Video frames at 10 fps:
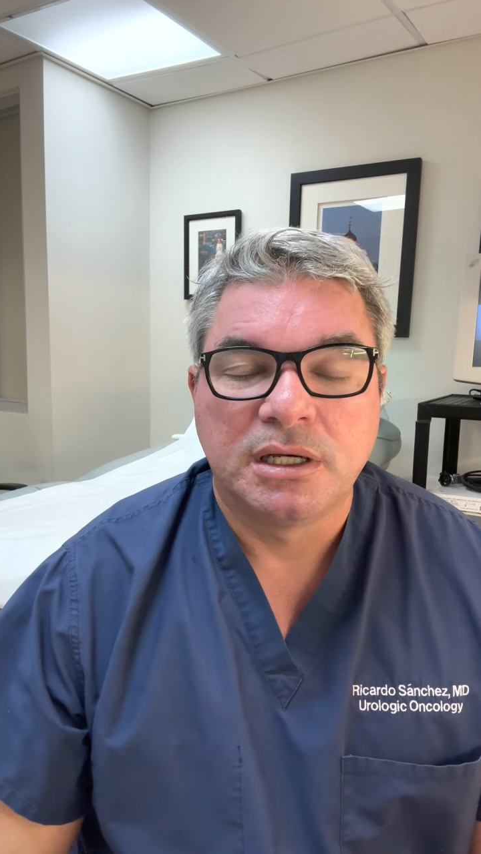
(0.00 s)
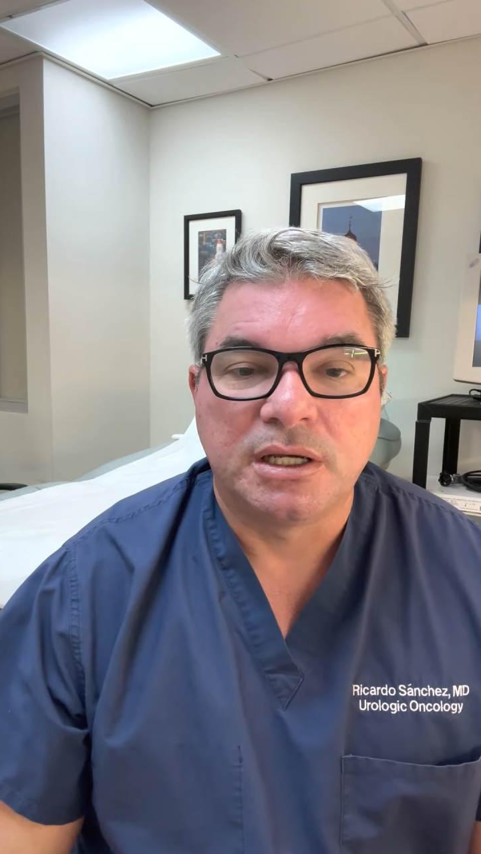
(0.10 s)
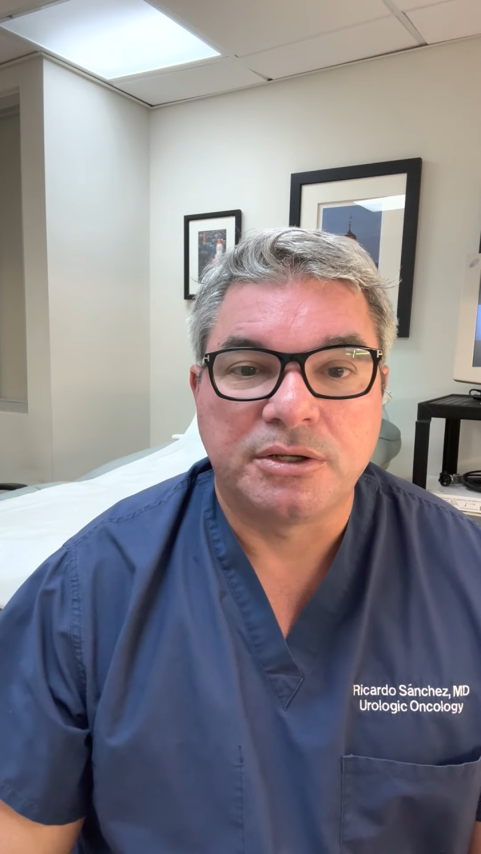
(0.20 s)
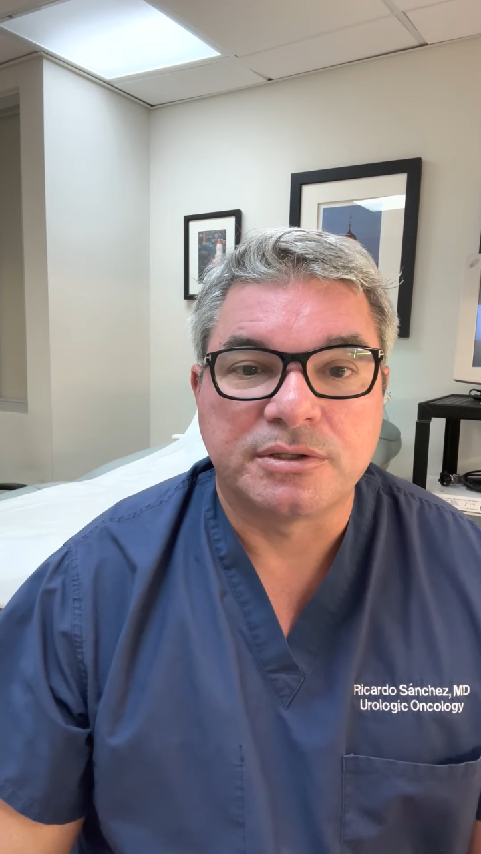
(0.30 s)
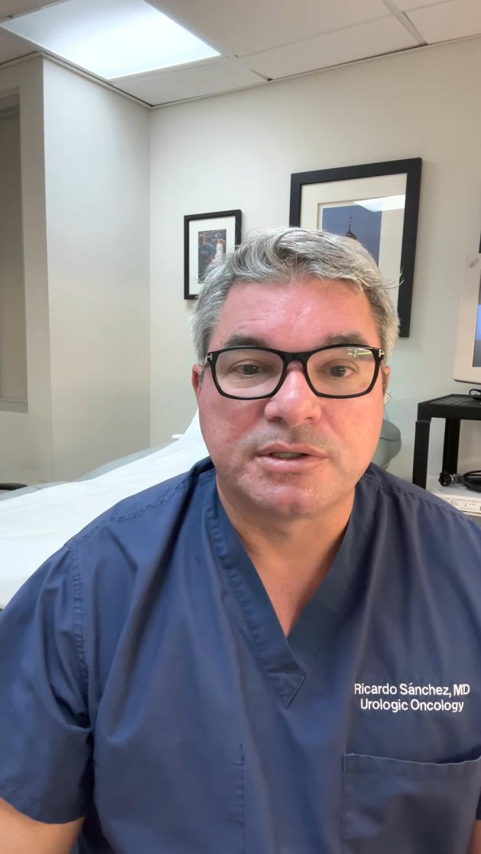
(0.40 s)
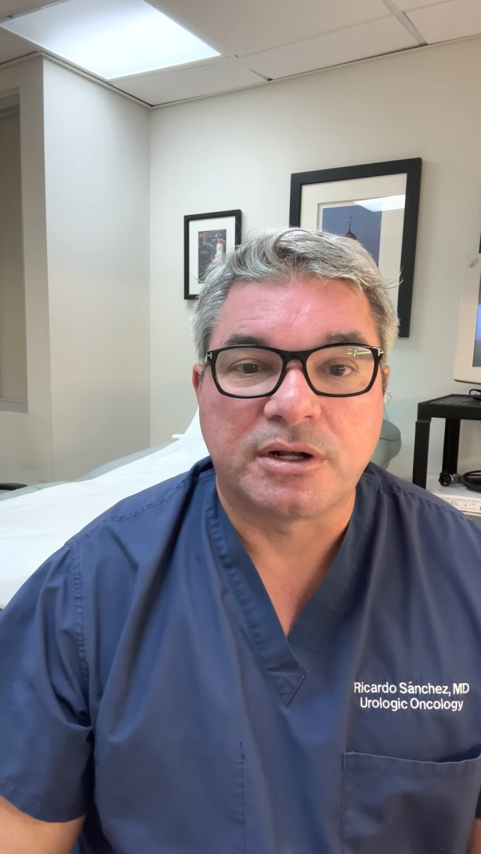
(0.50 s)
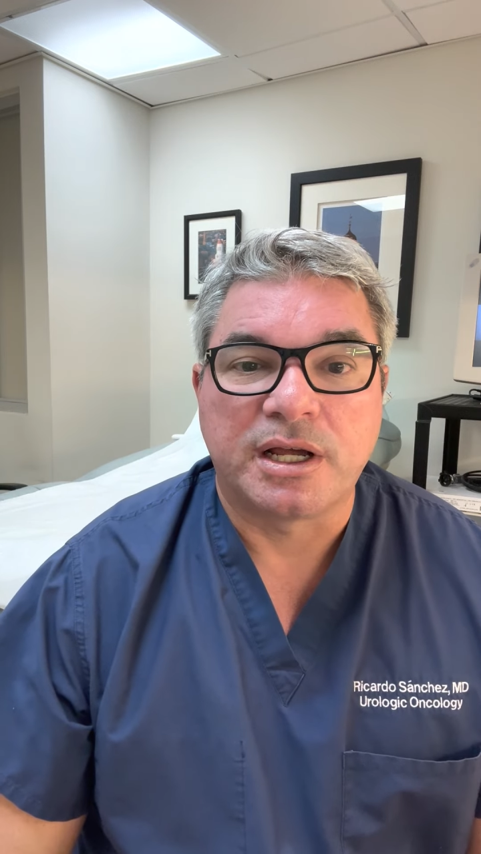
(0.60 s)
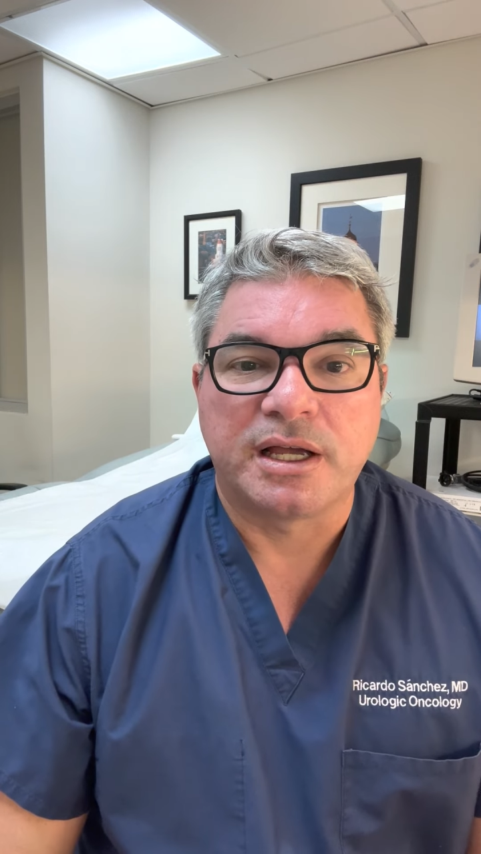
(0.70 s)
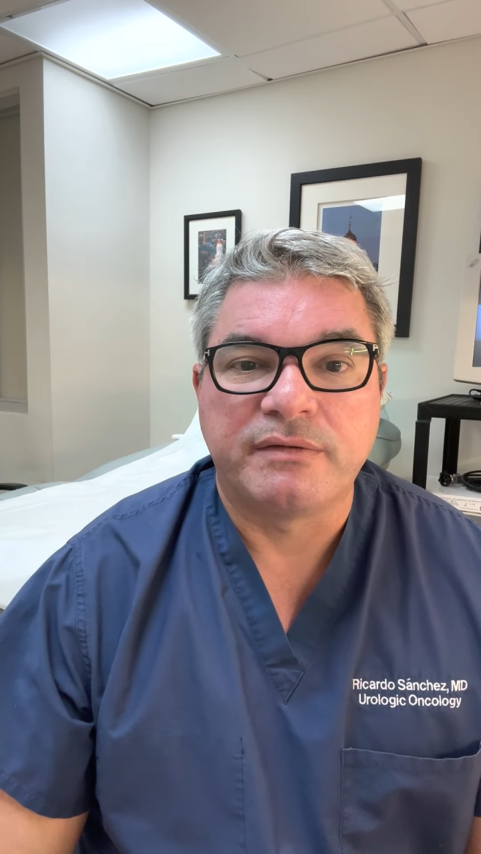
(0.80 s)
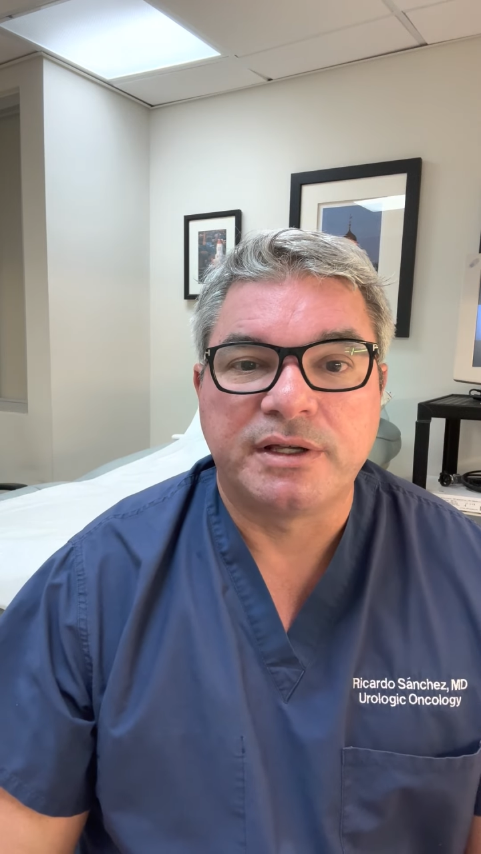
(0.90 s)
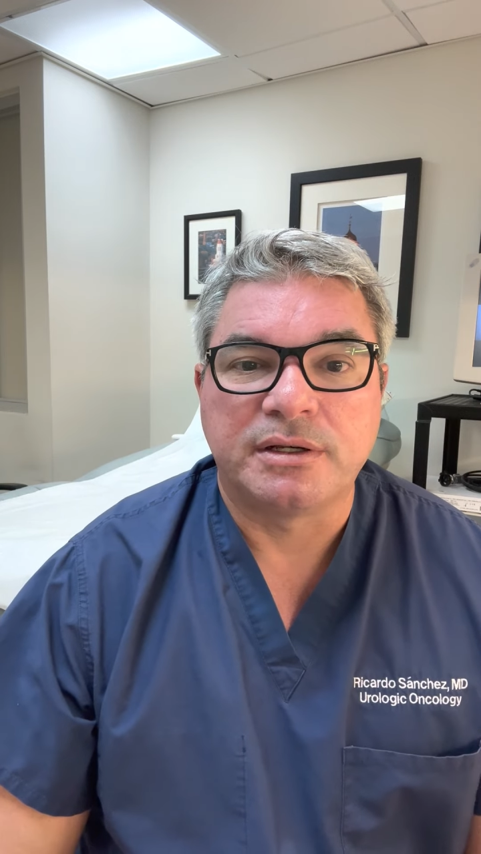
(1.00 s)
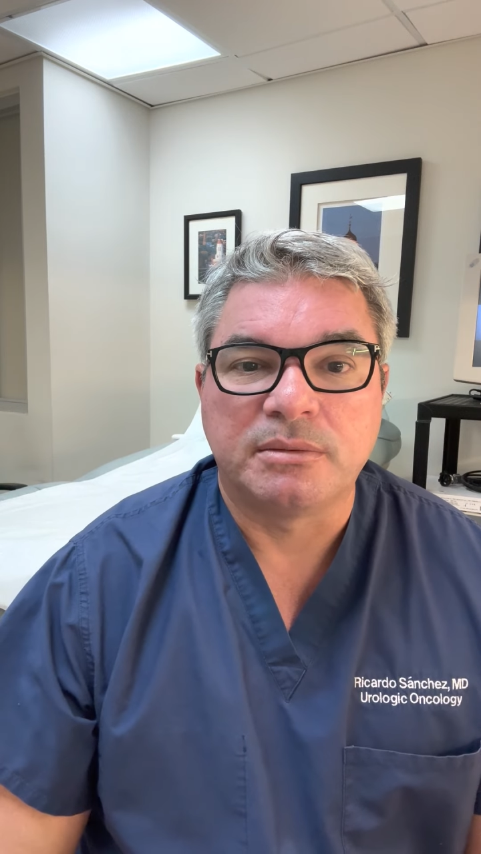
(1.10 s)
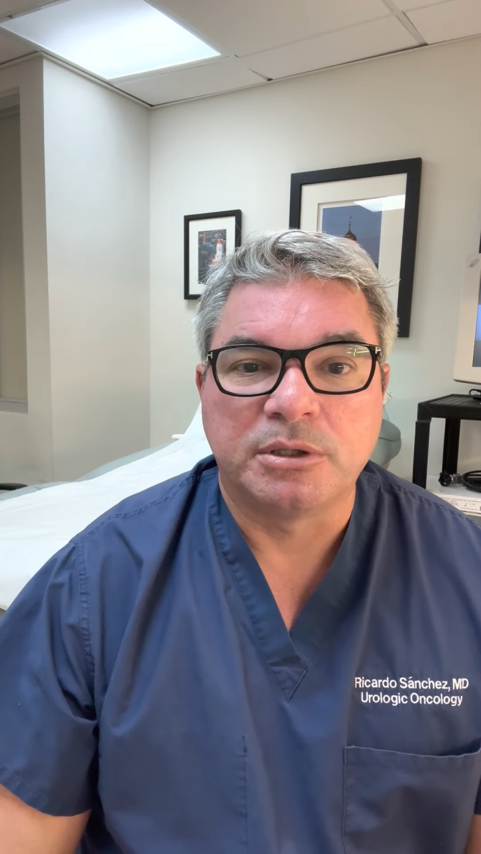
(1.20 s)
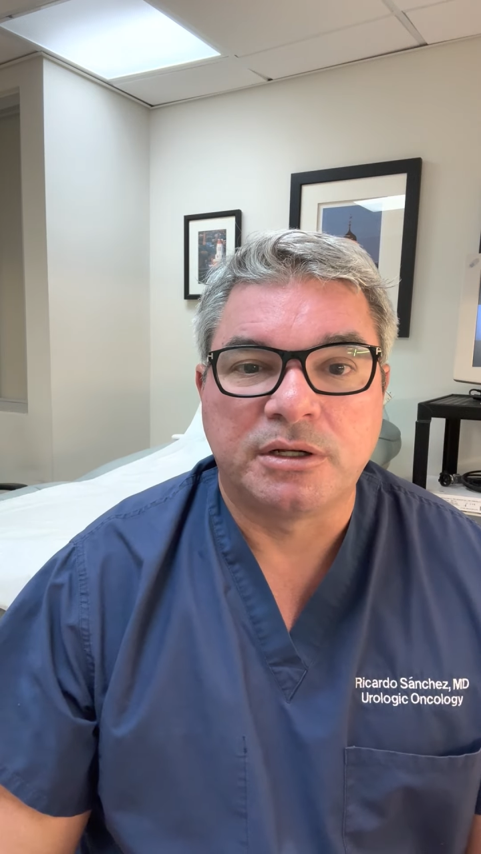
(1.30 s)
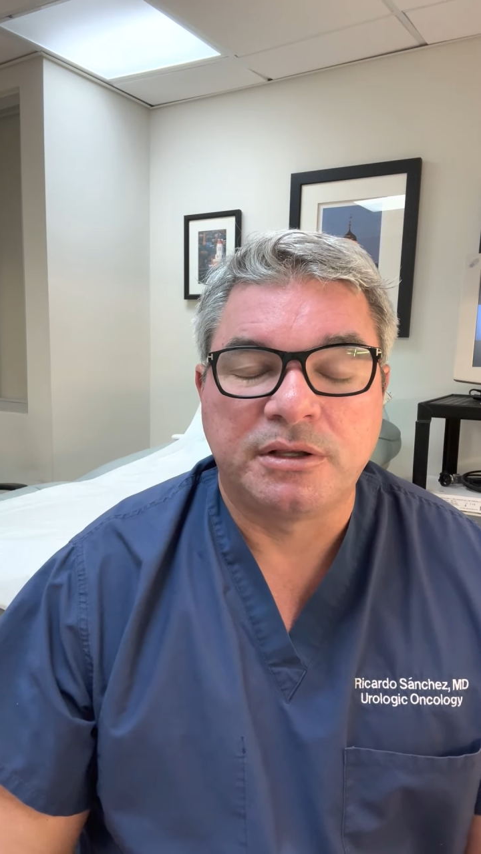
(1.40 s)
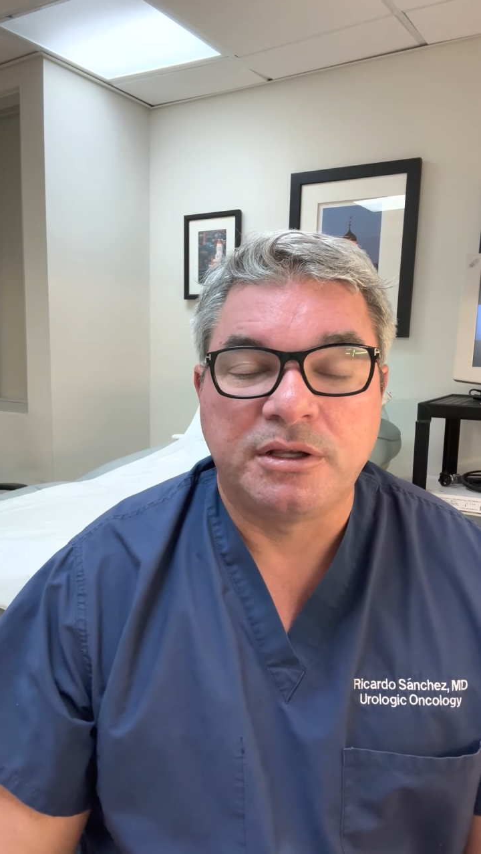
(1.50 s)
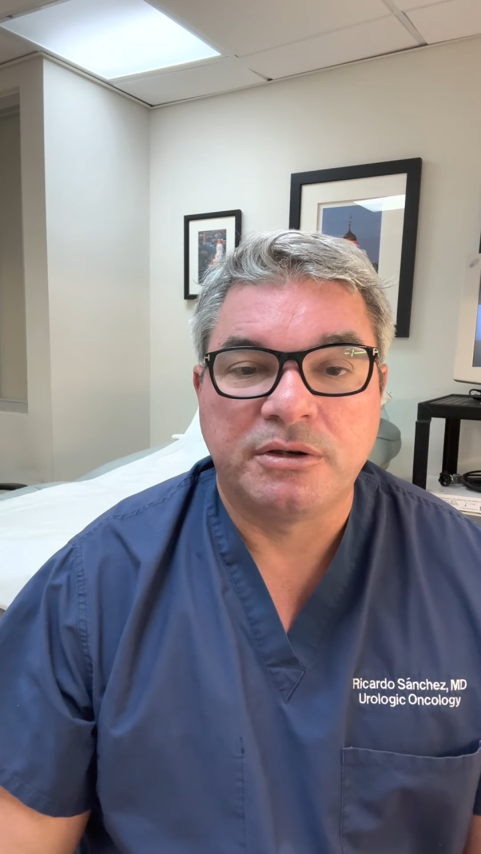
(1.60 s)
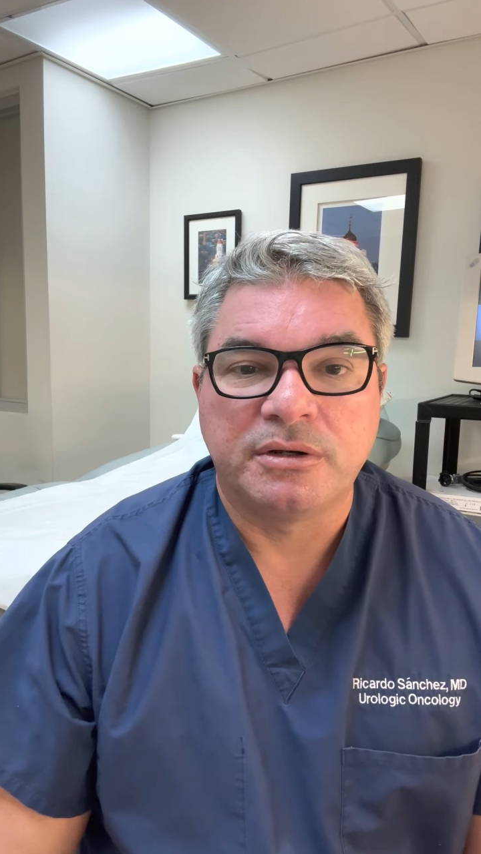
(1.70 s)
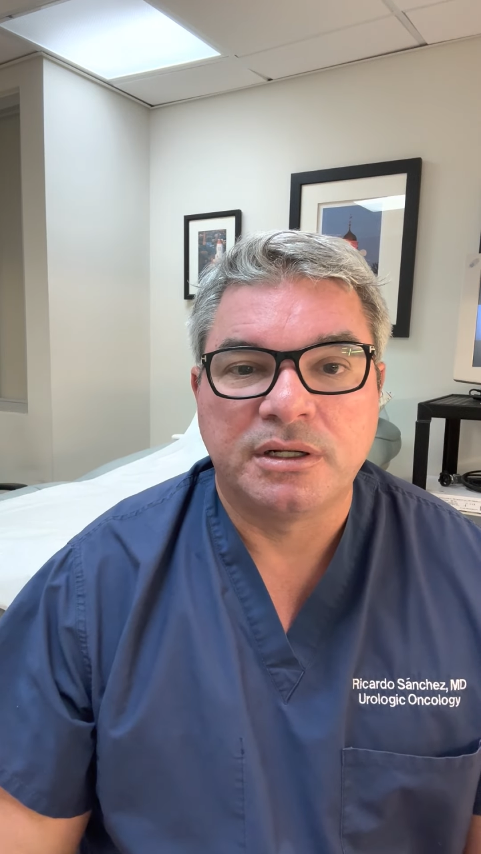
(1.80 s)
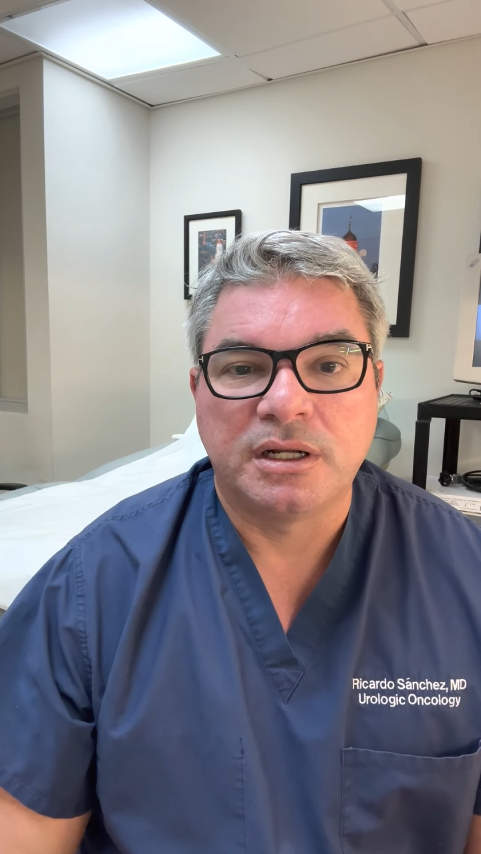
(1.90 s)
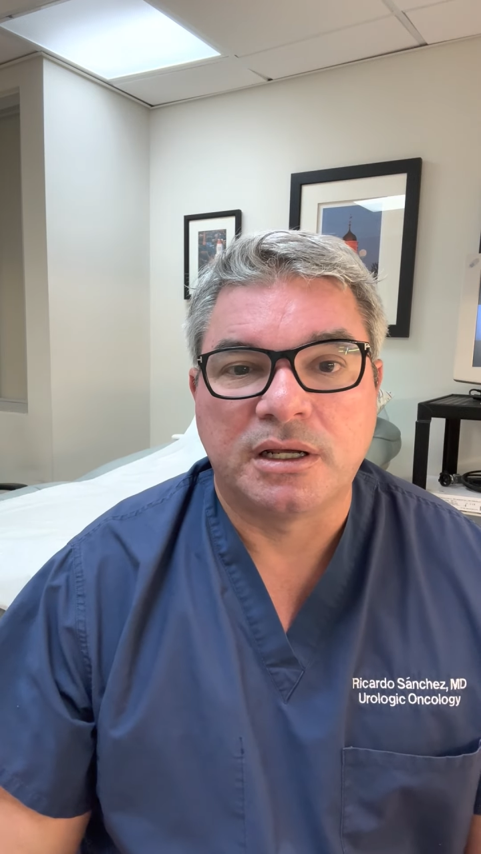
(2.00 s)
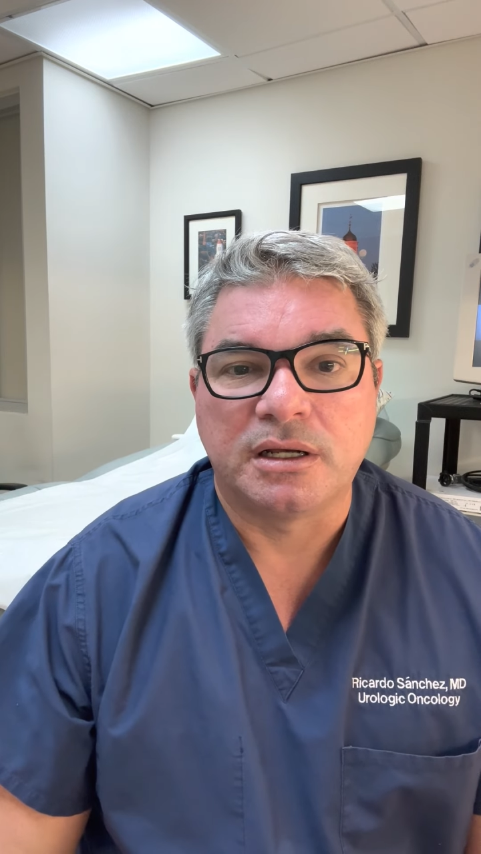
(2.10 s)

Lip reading: and you start having blood in the urine,